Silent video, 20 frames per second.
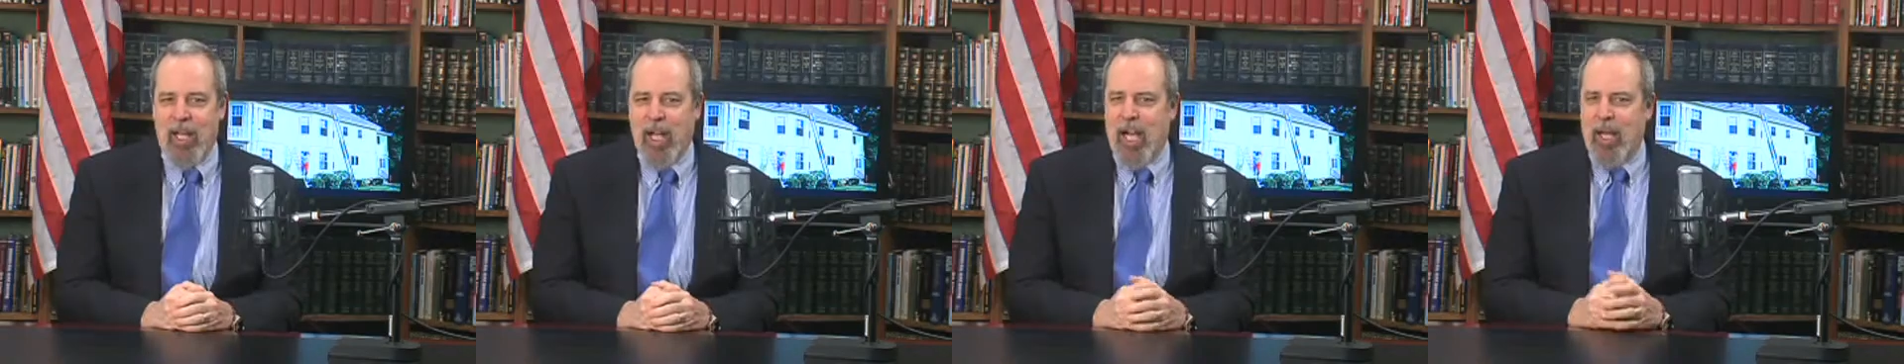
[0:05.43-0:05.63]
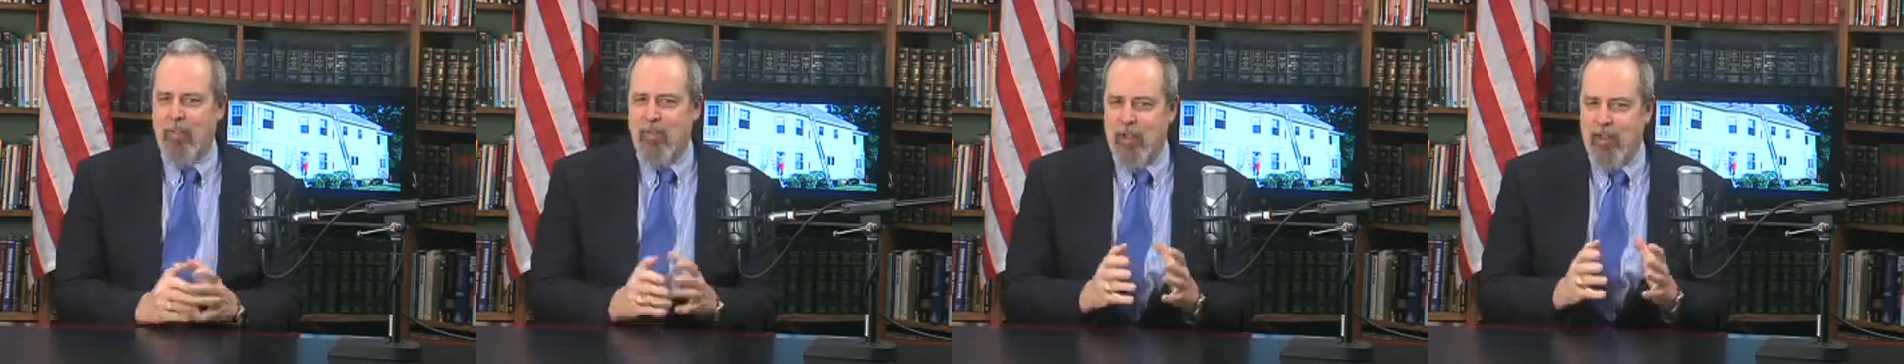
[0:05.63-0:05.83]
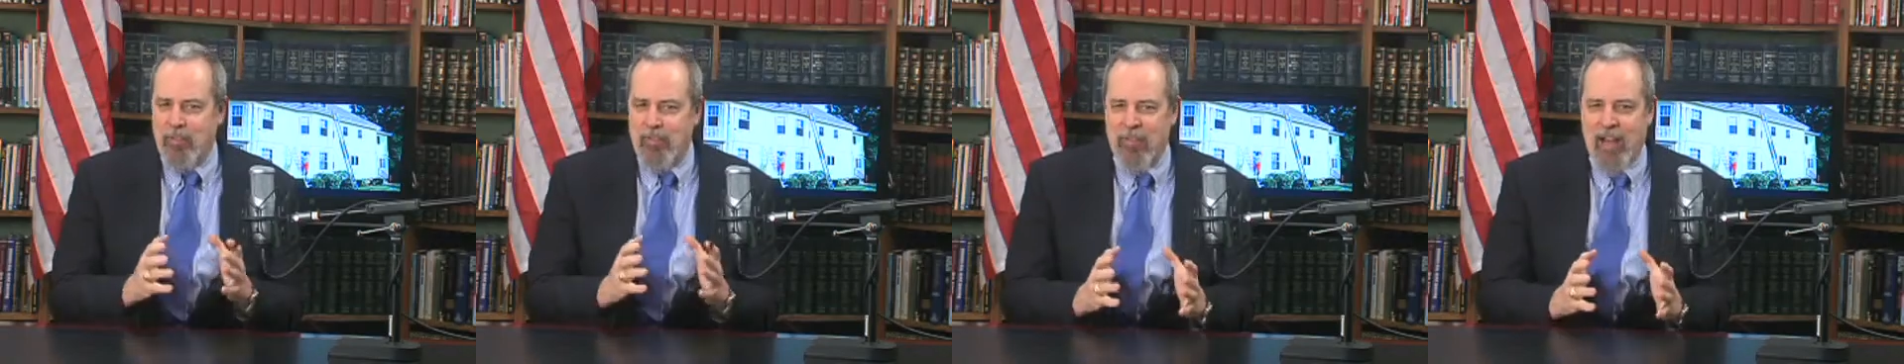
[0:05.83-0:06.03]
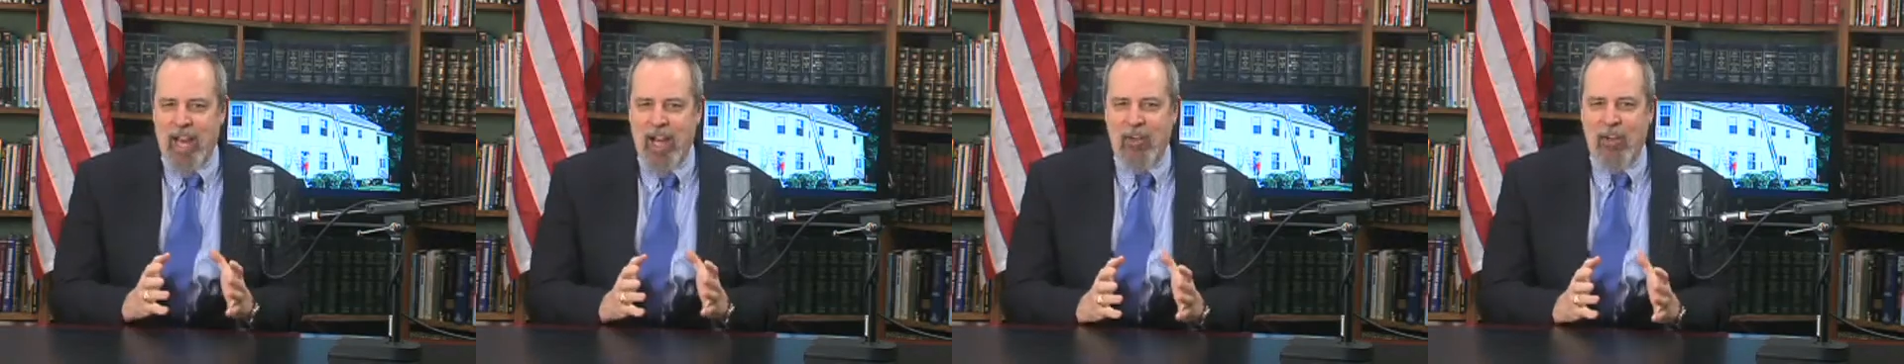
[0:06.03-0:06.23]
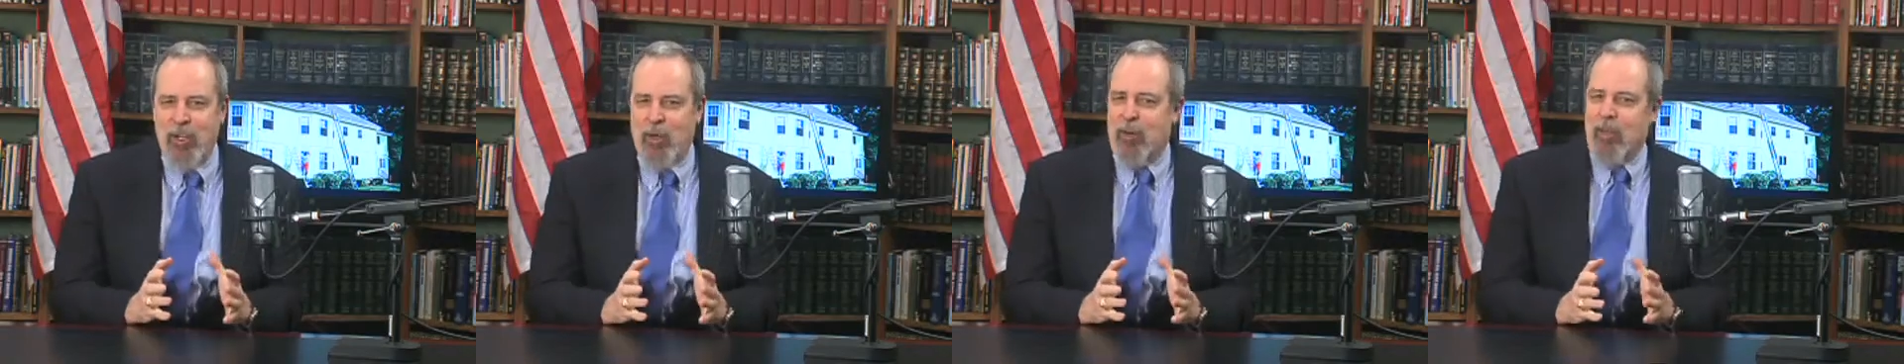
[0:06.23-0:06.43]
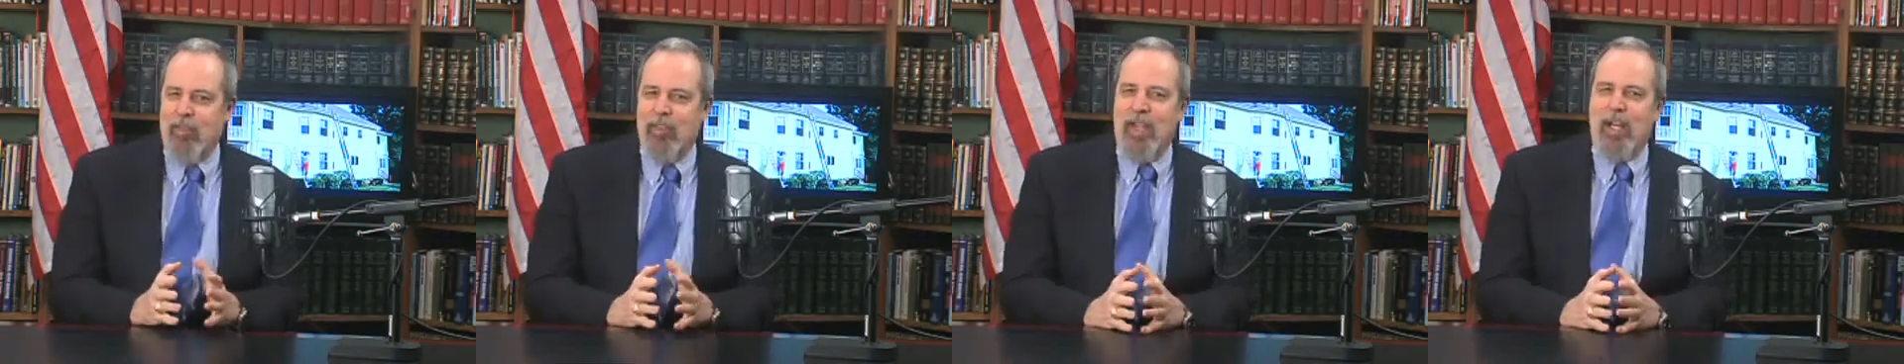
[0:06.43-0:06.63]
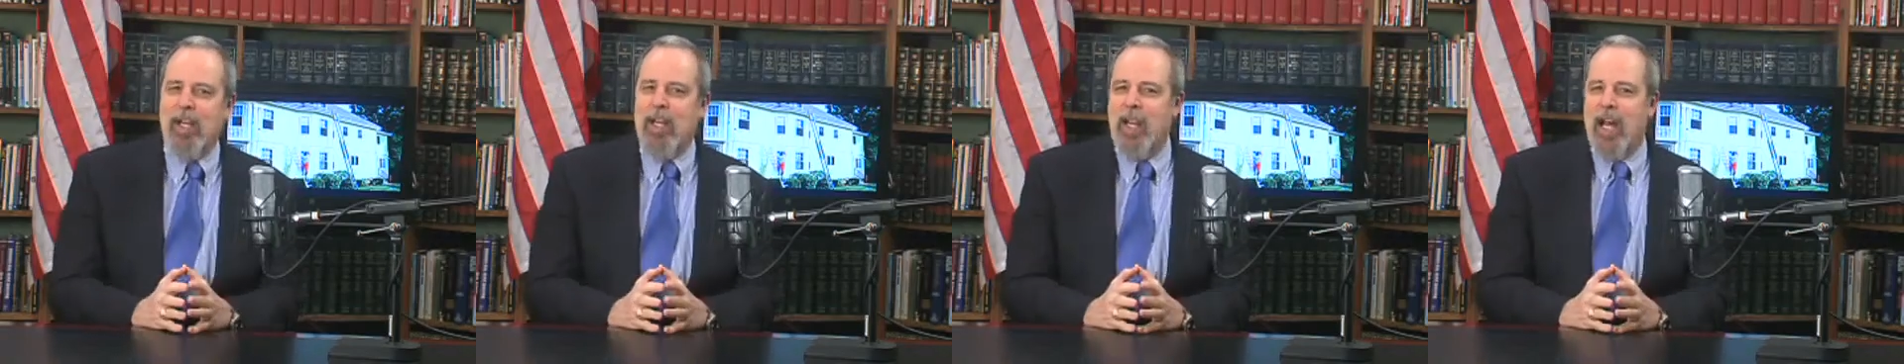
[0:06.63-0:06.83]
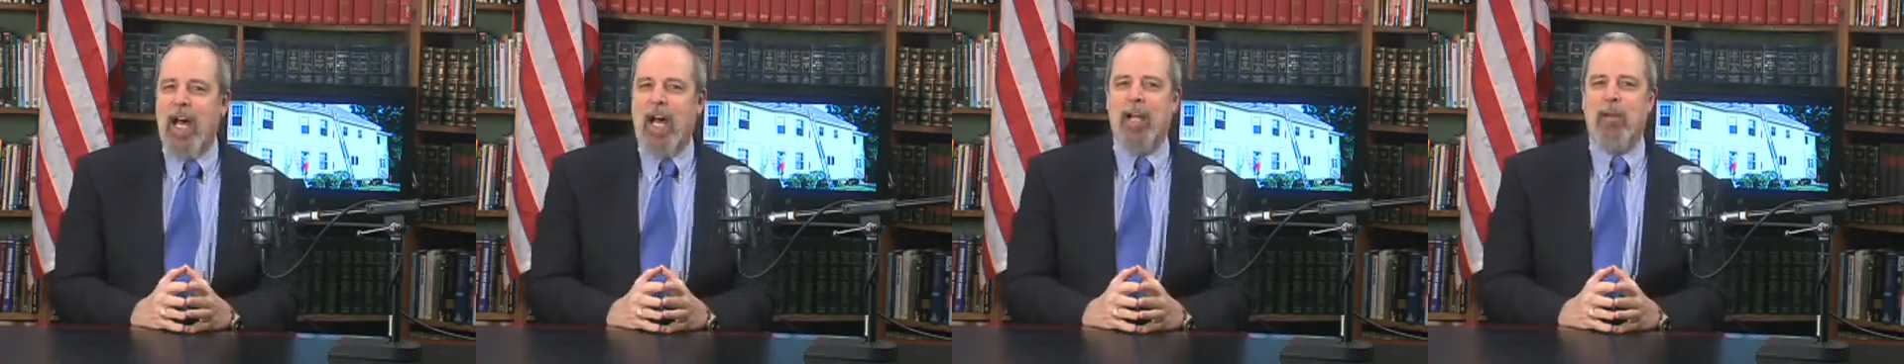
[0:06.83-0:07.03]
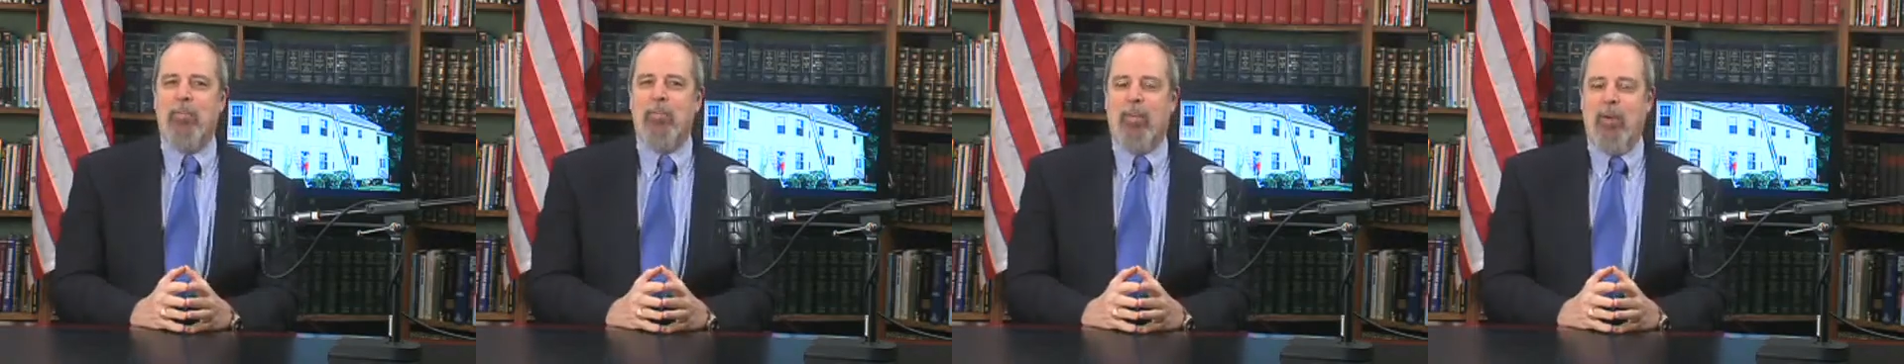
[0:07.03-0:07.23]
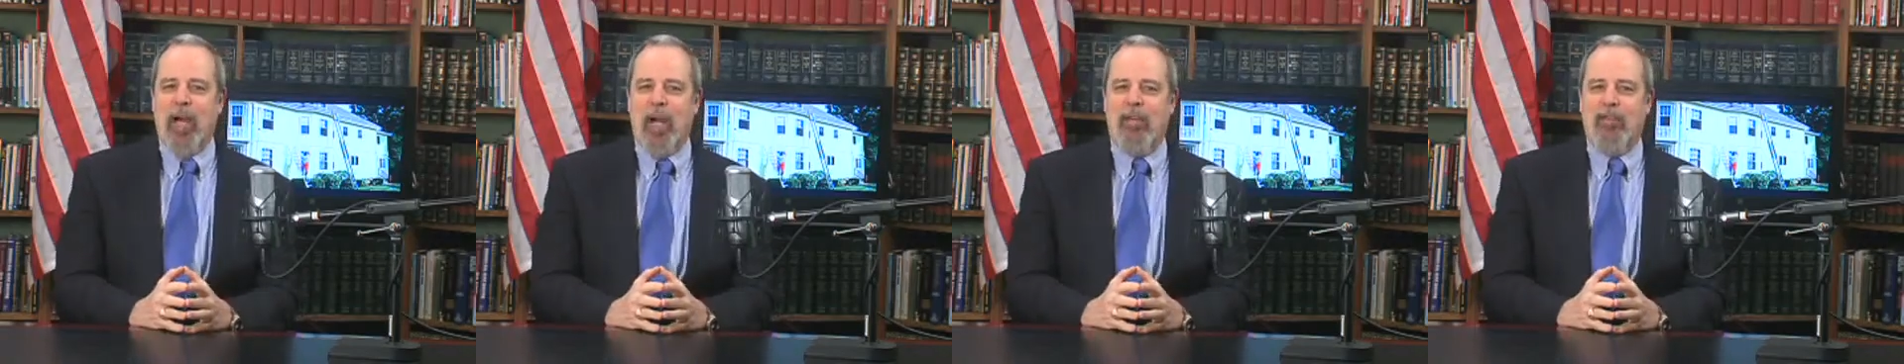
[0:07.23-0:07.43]
I'm the founder of the
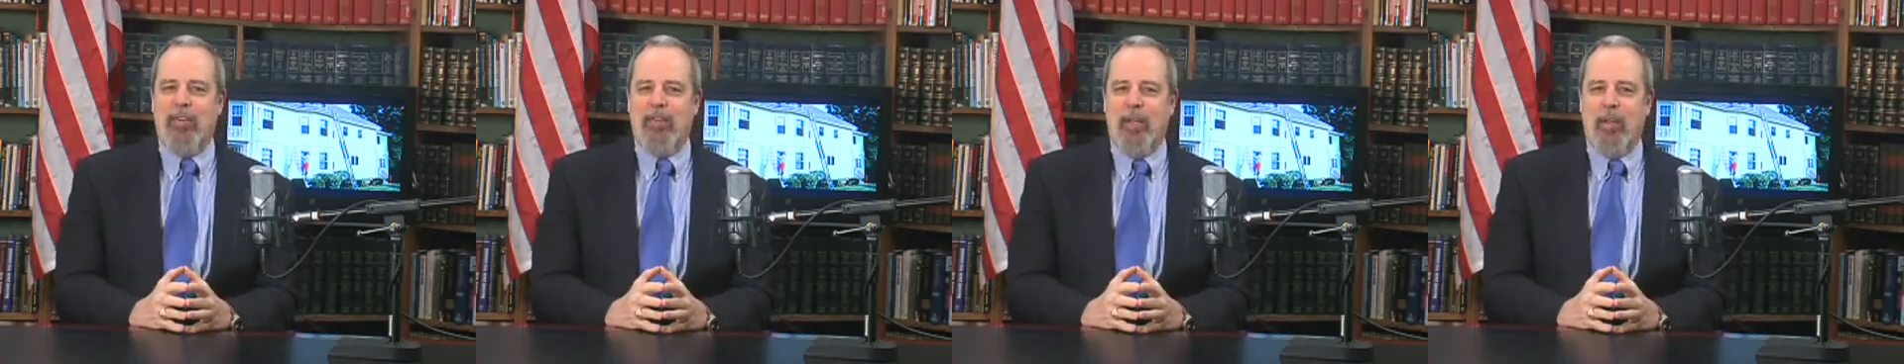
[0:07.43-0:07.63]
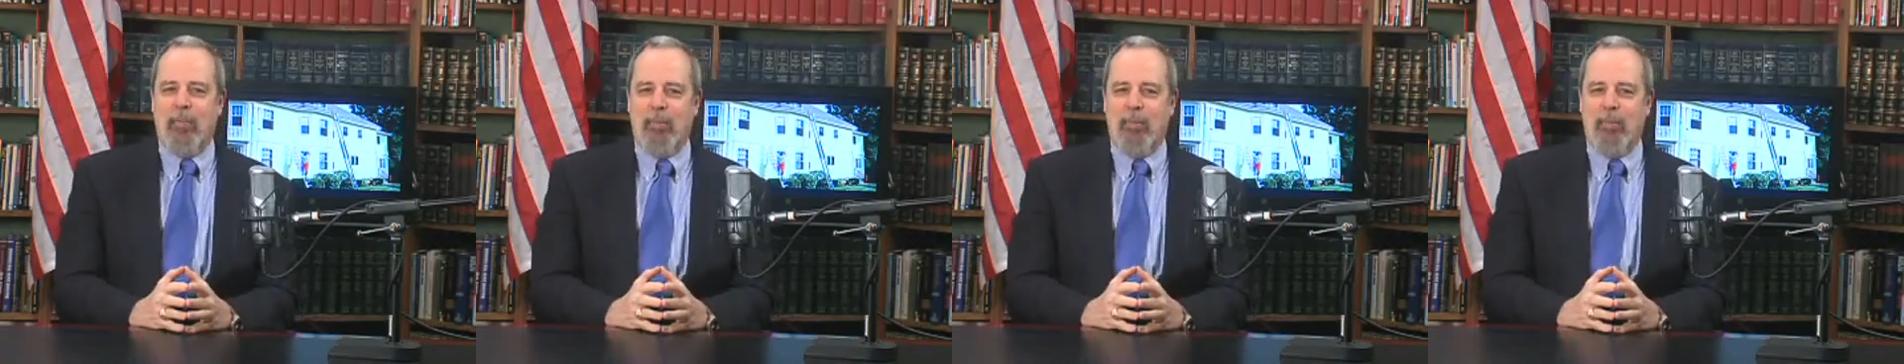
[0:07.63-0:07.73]
nonprofit